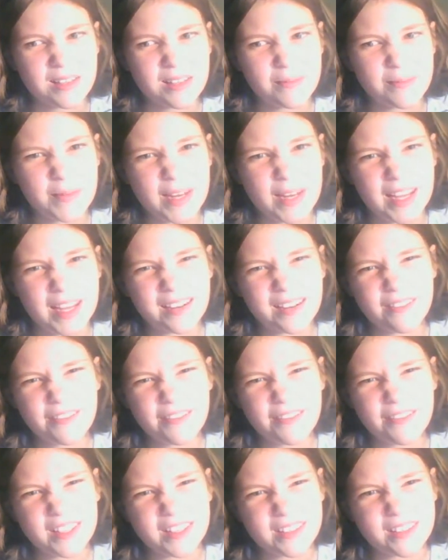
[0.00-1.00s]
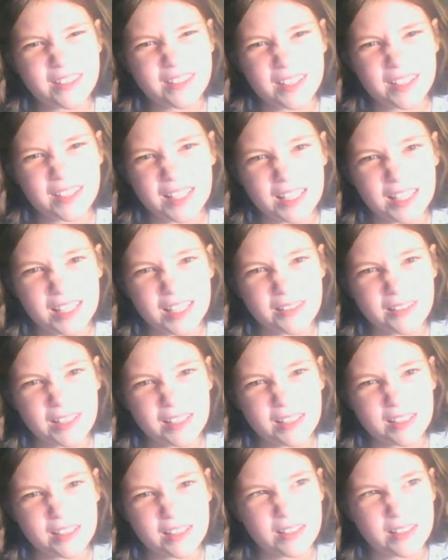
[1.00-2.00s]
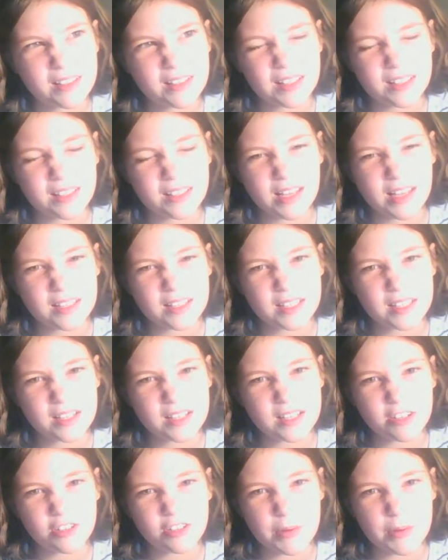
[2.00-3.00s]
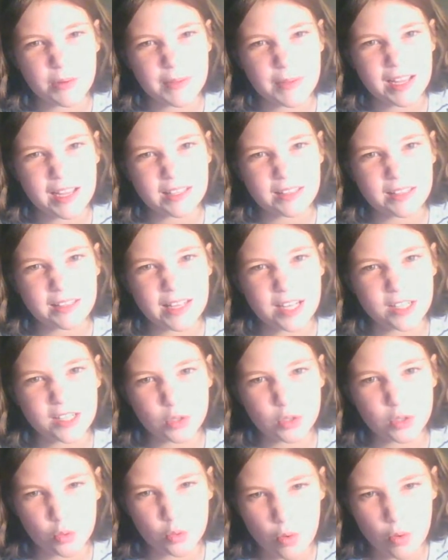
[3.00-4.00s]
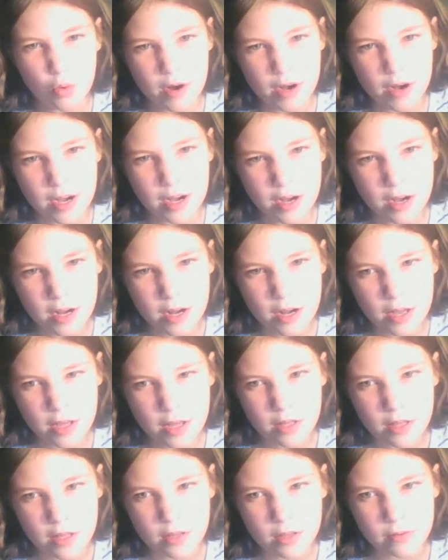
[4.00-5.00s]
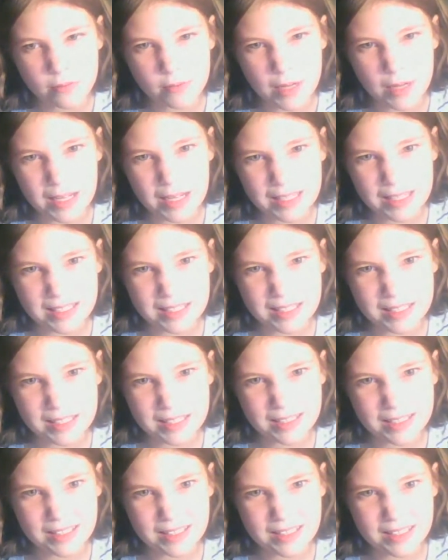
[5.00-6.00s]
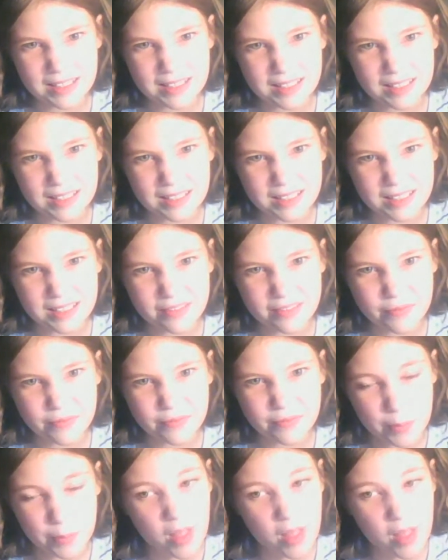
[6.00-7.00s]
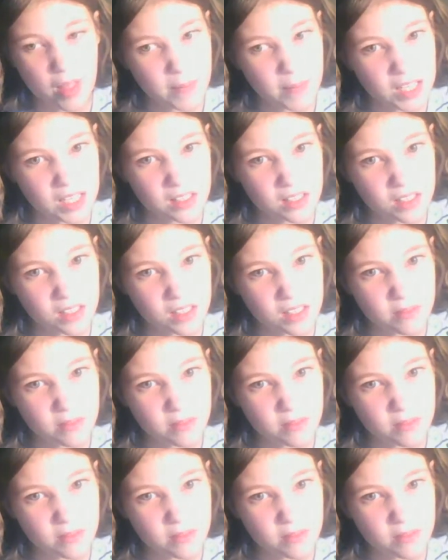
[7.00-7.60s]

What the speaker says: but I don't think the key in that secret door behind that drawer was for plumbing,